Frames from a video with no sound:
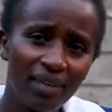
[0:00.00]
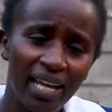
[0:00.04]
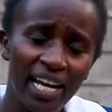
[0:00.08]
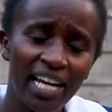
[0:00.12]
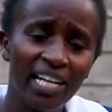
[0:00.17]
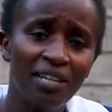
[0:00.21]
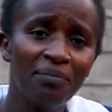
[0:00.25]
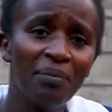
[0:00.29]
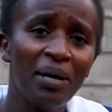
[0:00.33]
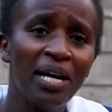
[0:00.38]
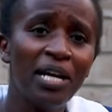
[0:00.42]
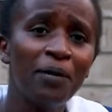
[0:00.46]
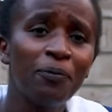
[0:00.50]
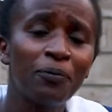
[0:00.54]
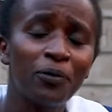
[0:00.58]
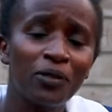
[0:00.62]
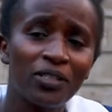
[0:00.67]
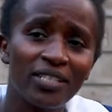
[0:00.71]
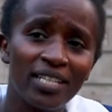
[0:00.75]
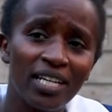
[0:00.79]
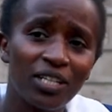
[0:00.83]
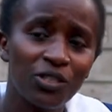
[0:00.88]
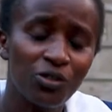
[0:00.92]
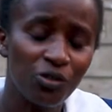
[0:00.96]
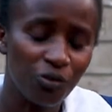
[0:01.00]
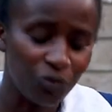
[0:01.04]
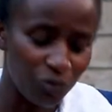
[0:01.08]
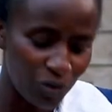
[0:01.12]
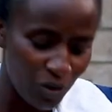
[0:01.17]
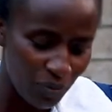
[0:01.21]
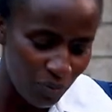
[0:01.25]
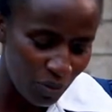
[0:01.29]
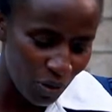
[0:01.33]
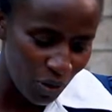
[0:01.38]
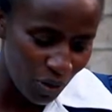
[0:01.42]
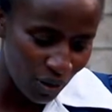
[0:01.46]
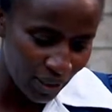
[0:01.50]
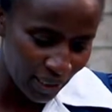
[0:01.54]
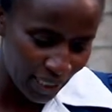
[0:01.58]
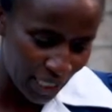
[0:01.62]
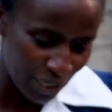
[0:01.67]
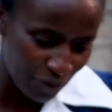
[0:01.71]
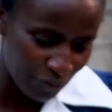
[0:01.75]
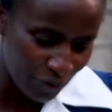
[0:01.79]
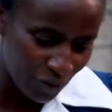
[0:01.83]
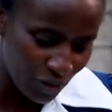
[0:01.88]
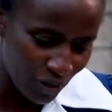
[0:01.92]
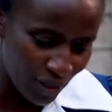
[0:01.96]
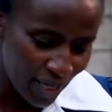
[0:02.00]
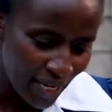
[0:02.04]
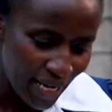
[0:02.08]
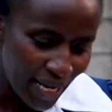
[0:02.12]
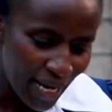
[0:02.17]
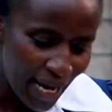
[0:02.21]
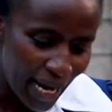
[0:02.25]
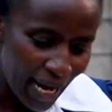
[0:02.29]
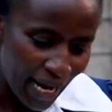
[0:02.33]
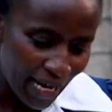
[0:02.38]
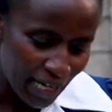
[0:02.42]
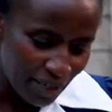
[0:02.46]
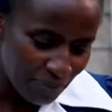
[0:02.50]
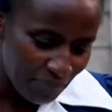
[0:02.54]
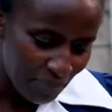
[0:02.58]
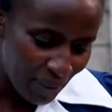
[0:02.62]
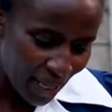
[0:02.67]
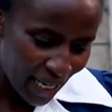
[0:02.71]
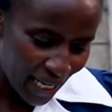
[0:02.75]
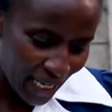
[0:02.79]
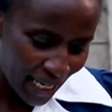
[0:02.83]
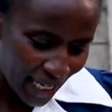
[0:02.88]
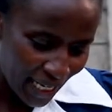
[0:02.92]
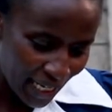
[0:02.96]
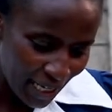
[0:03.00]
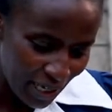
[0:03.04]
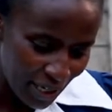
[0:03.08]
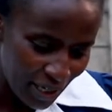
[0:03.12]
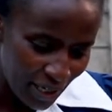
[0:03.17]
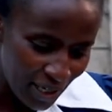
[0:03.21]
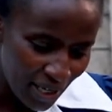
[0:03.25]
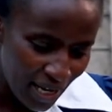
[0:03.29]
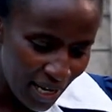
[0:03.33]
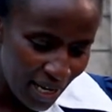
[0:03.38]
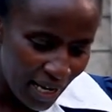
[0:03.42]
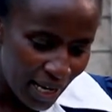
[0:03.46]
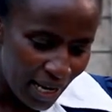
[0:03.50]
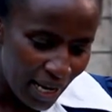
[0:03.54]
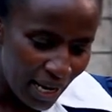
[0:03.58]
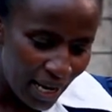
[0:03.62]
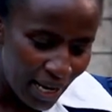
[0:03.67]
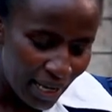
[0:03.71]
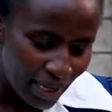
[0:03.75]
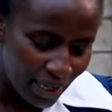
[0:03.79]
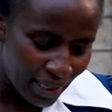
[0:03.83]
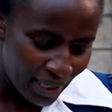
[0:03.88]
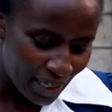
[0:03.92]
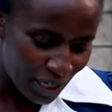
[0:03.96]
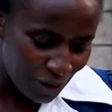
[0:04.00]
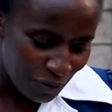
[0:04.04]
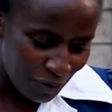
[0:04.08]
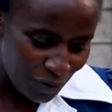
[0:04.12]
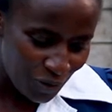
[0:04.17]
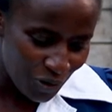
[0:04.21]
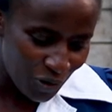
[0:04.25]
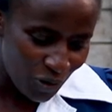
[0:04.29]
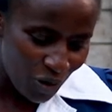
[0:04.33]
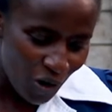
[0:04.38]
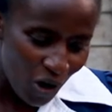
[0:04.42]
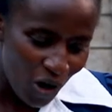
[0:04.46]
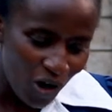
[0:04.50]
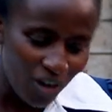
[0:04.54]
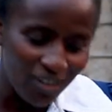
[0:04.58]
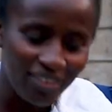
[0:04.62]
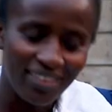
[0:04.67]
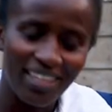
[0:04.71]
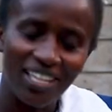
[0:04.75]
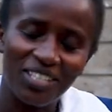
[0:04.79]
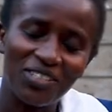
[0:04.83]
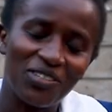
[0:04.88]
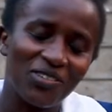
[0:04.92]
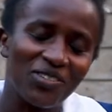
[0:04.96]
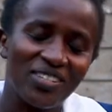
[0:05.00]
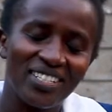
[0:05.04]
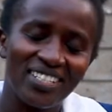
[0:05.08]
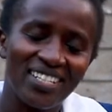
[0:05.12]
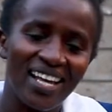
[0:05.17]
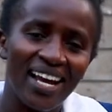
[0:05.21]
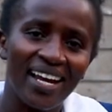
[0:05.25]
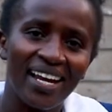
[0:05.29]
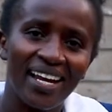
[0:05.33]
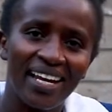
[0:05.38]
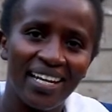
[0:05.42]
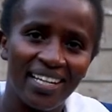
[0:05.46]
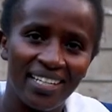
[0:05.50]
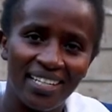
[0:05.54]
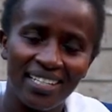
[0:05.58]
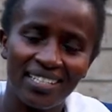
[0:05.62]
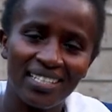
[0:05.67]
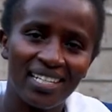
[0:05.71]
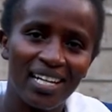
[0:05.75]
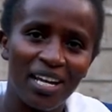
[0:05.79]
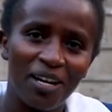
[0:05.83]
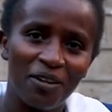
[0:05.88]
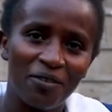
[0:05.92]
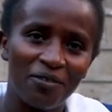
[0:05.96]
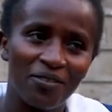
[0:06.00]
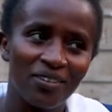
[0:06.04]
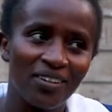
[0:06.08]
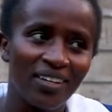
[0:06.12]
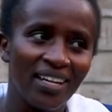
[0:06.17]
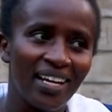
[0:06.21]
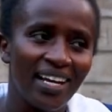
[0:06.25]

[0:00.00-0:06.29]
and may he protect you from all evil, and may he give you all that you desire in his life.